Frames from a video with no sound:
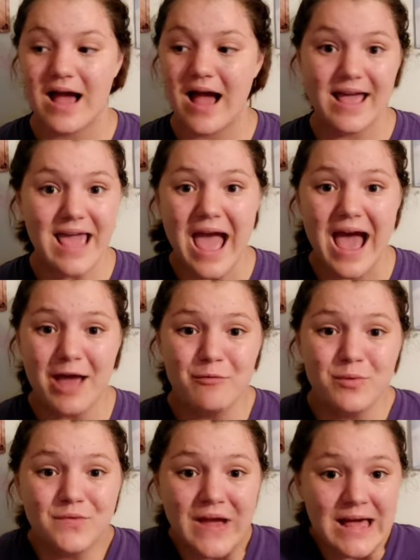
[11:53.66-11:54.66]
yeah, I
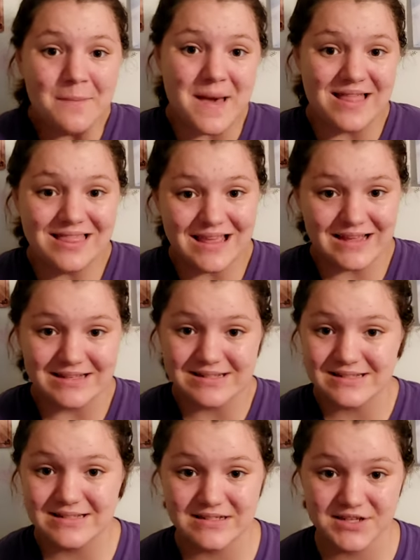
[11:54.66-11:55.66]
would recommend
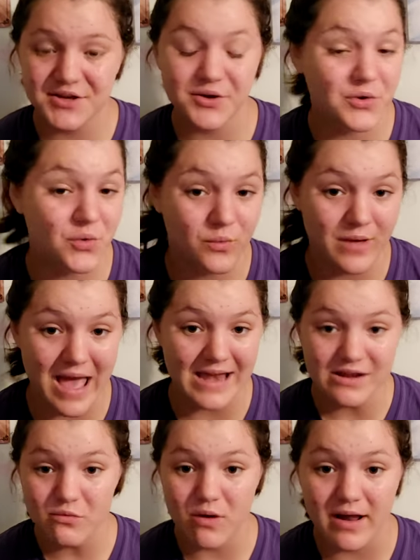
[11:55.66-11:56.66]
this to
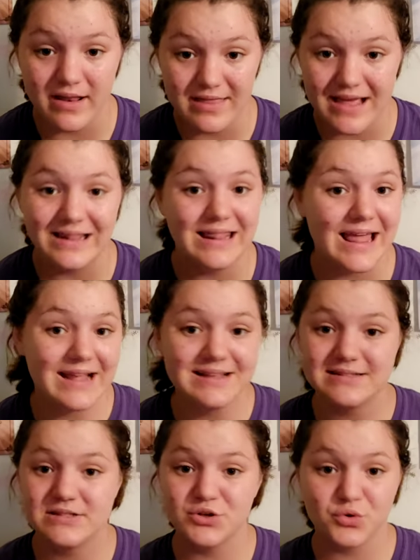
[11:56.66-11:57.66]
anyone that
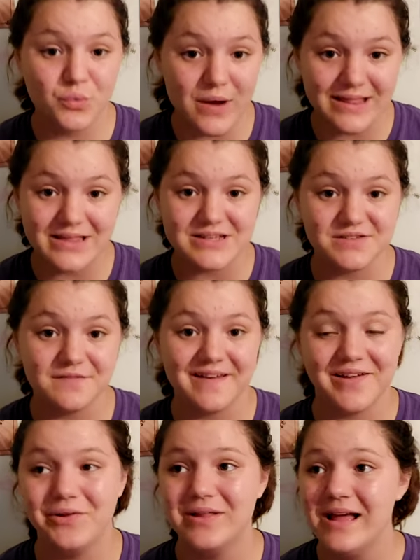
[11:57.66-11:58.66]
likes Cruella de
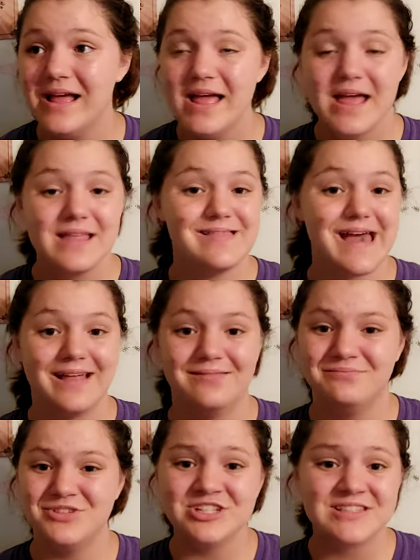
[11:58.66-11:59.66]
Vil, that
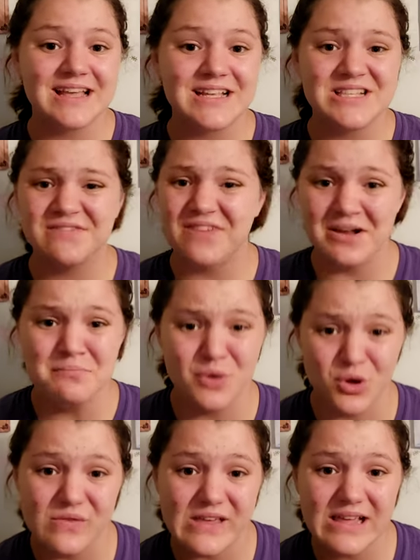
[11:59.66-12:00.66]
just likes fun
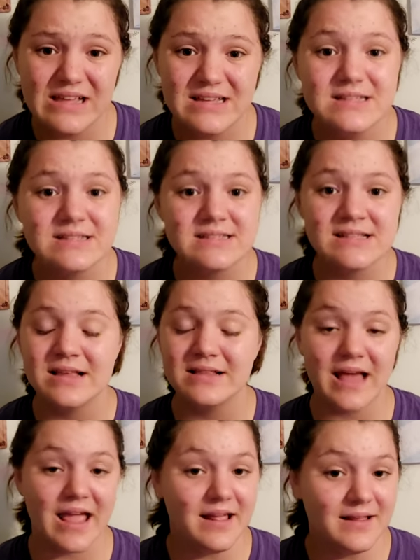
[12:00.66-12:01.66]
movies,
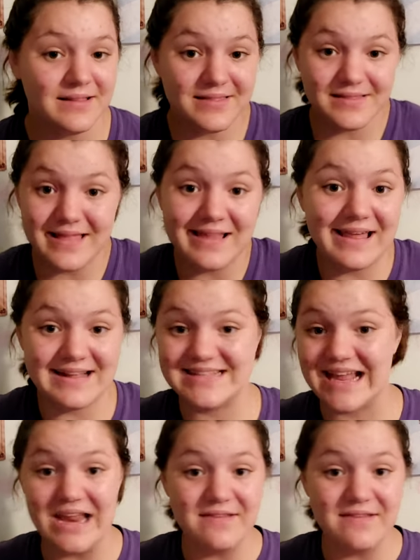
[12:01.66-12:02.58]
like that likes any